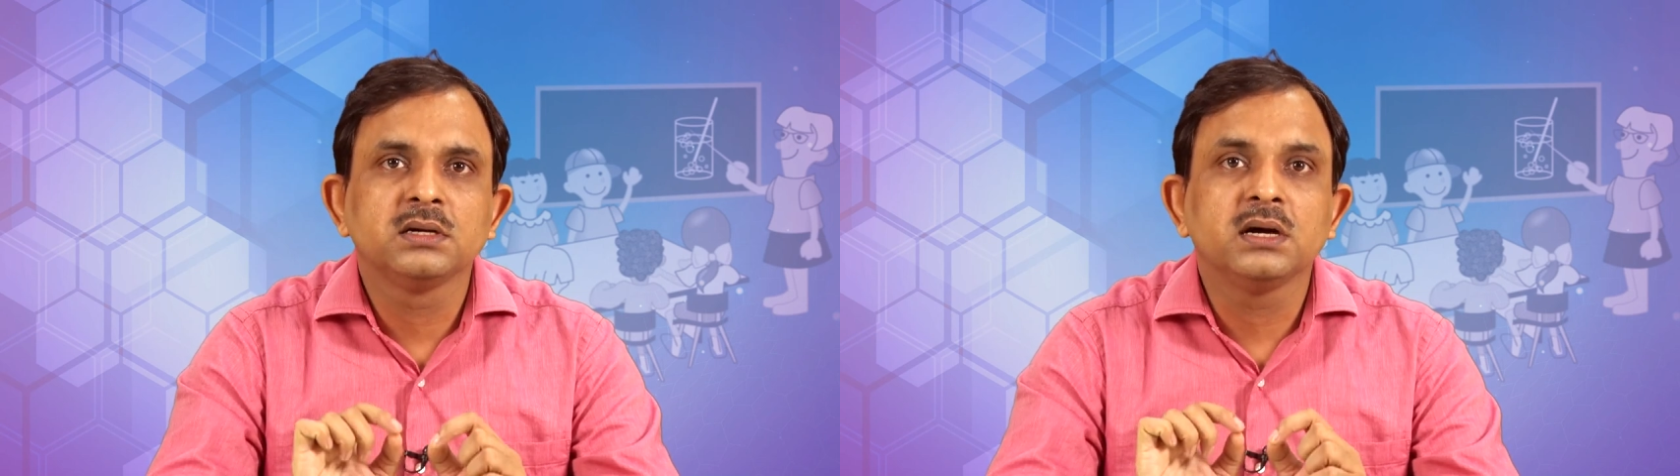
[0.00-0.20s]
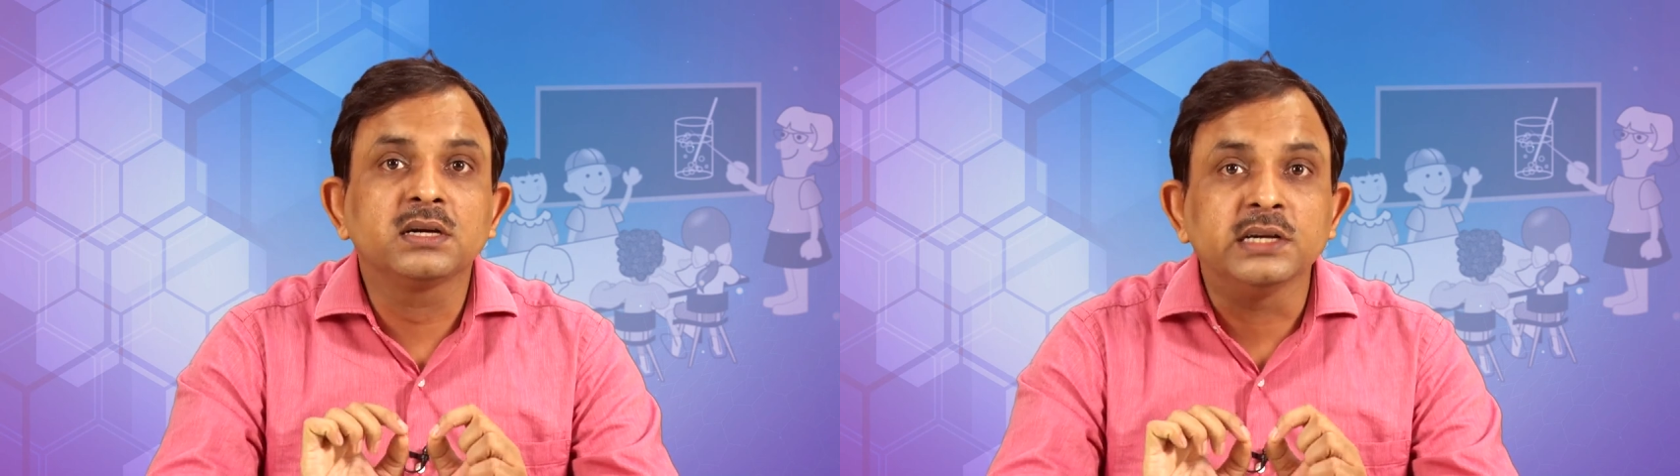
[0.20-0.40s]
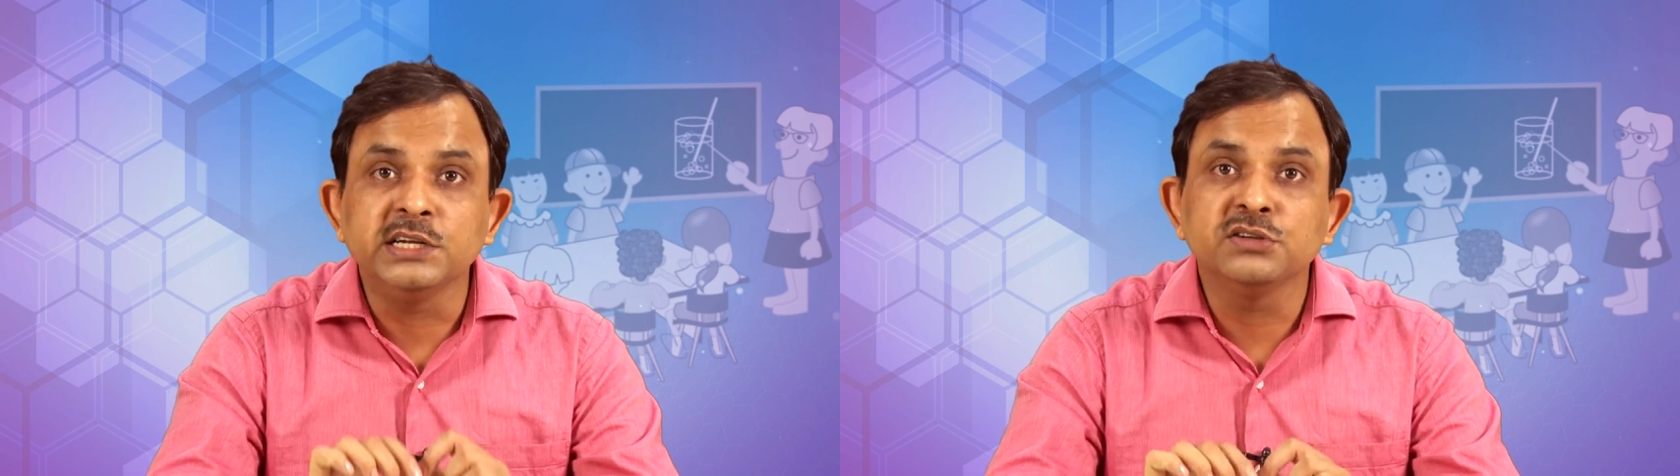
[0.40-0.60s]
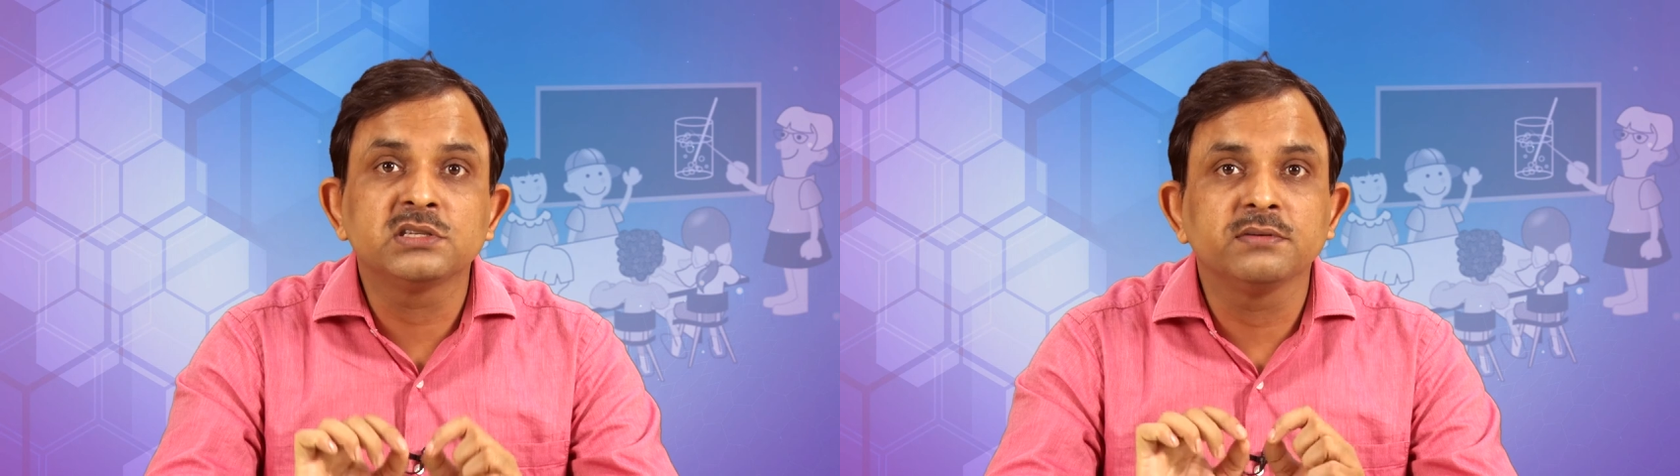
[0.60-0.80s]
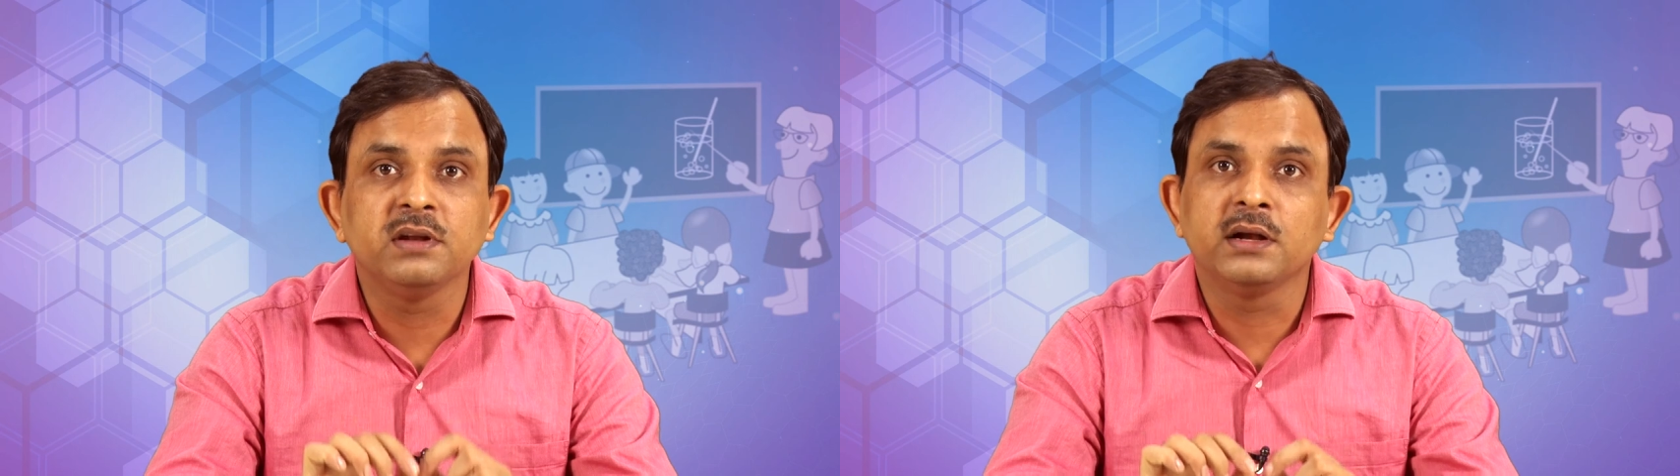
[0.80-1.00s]
a
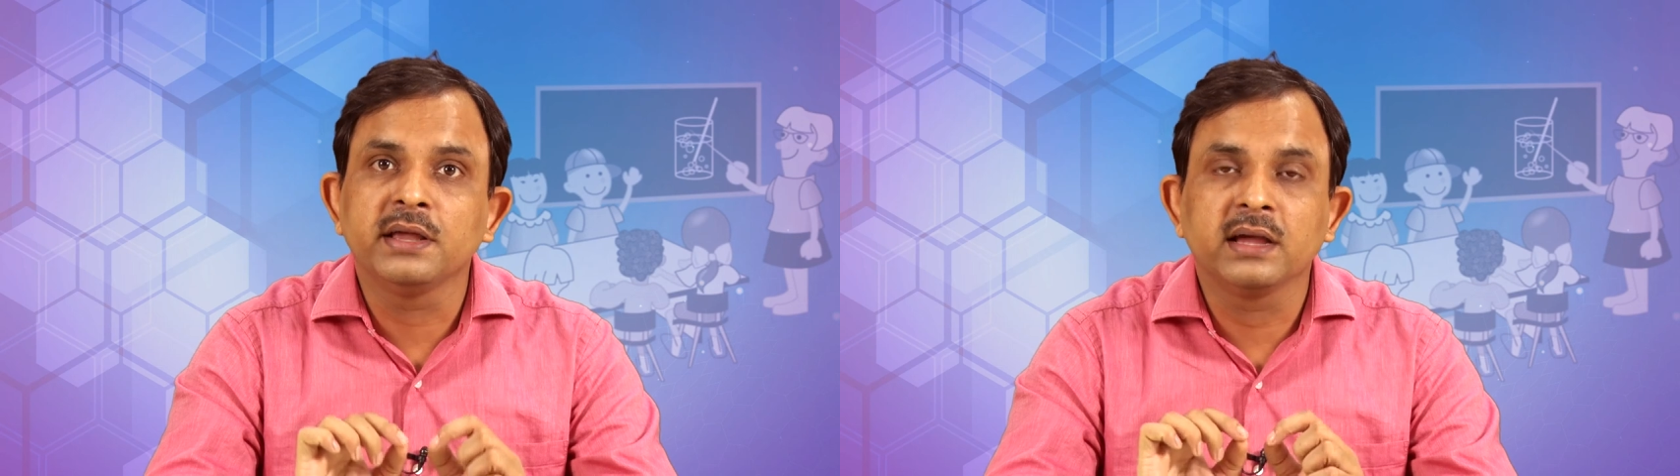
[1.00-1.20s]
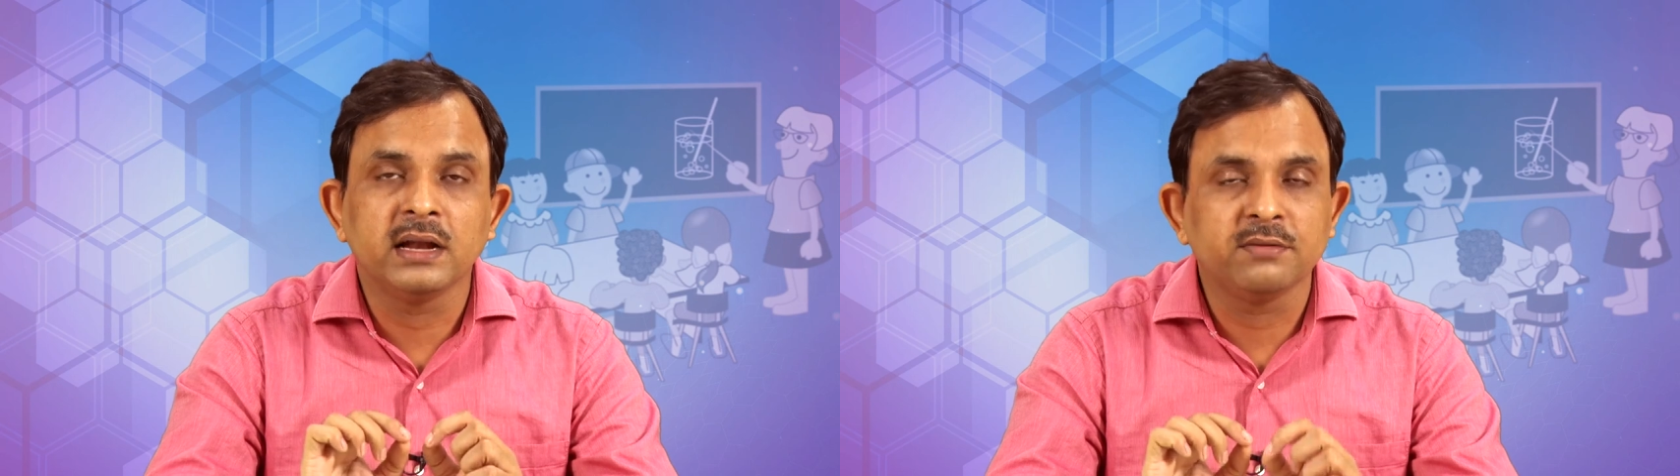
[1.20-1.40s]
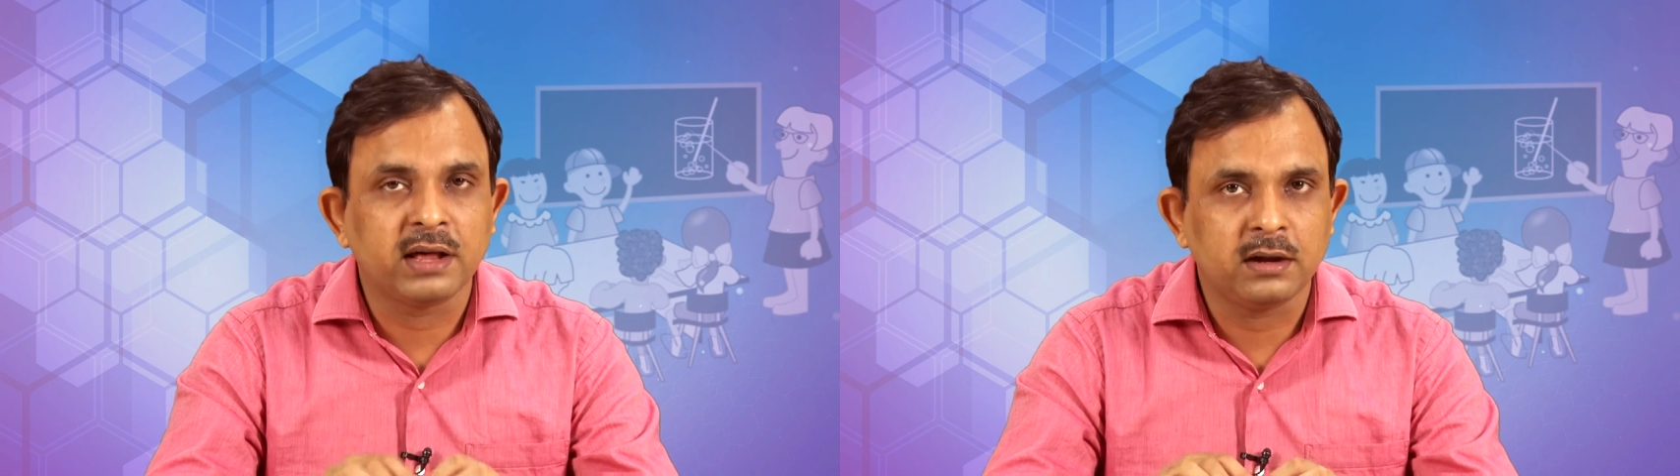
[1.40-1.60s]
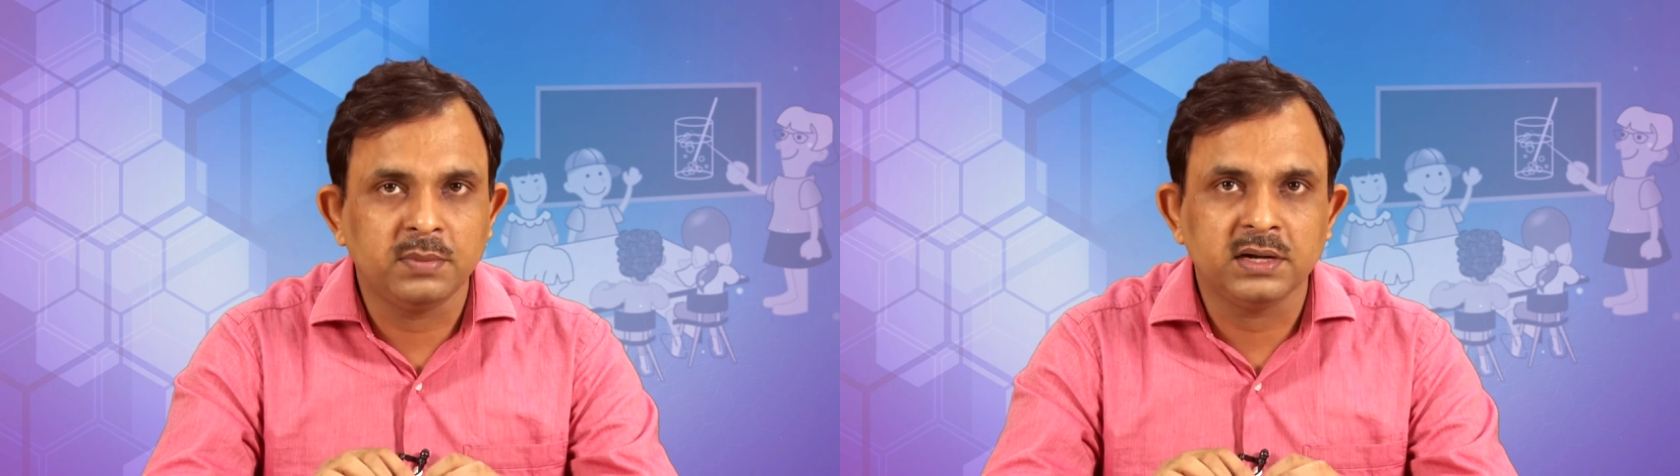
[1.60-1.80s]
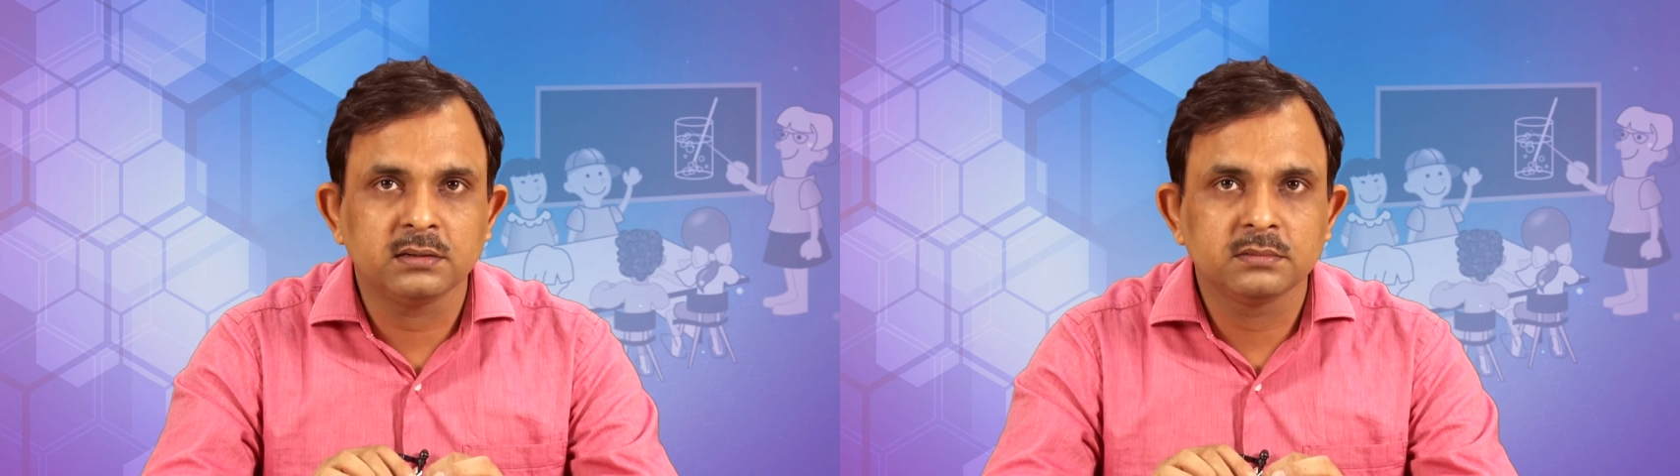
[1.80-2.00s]
conducive learning
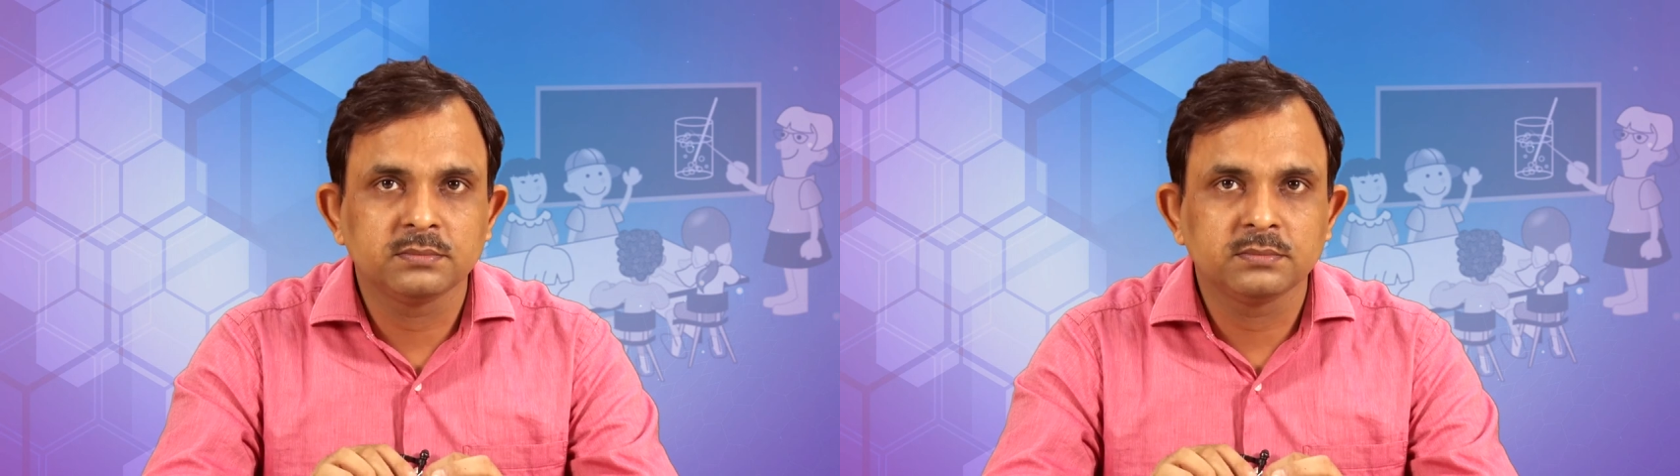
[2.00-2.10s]
environment.